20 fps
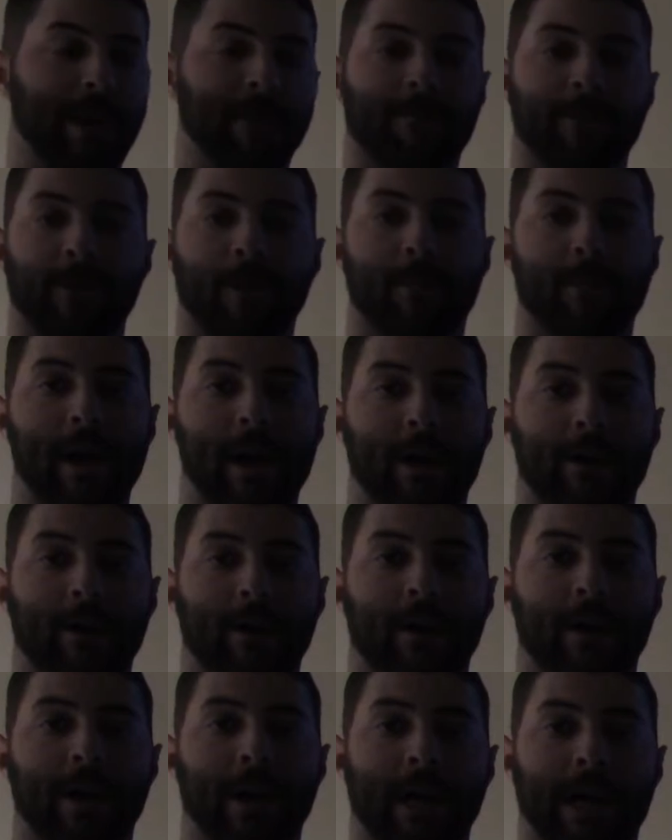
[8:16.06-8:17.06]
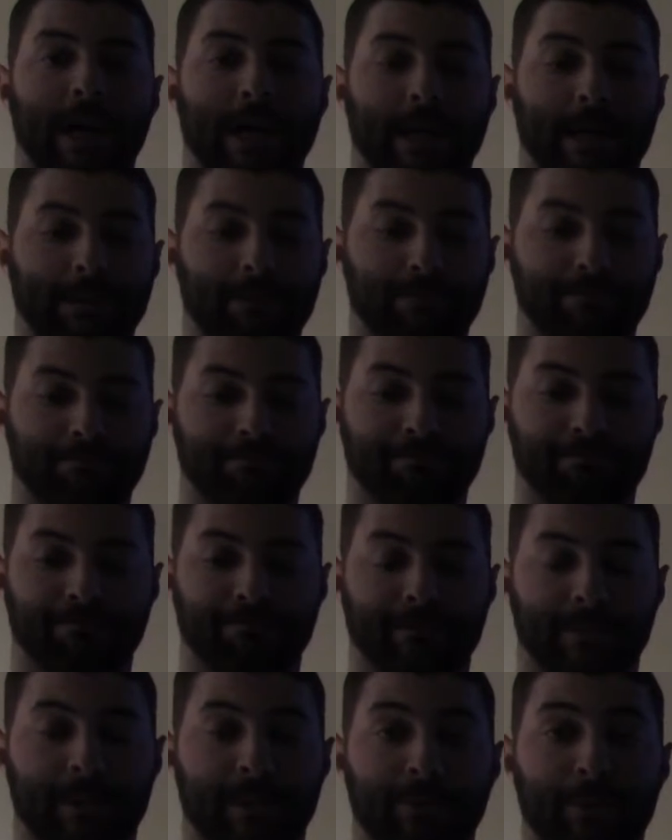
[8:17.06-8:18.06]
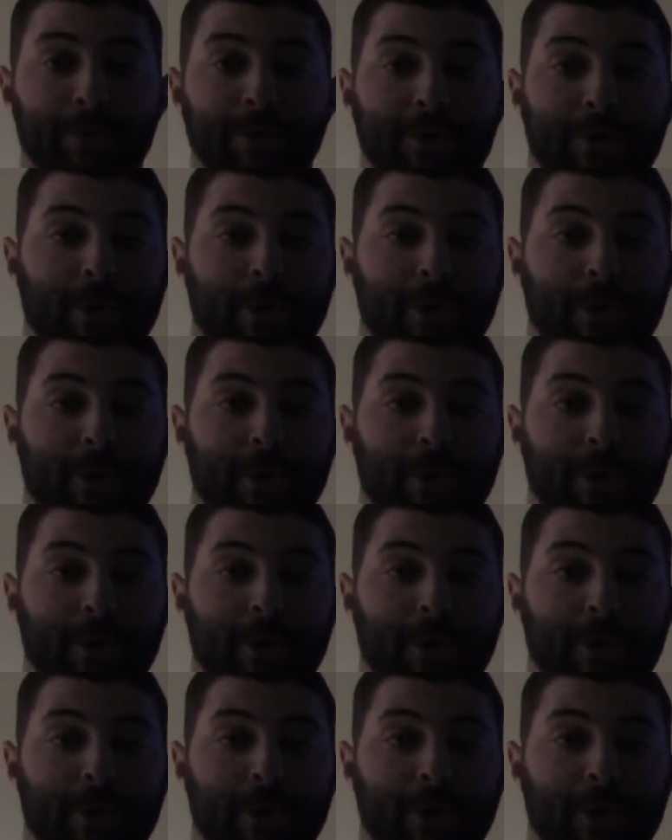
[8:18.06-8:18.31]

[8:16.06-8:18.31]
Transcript: for their banner, the Booster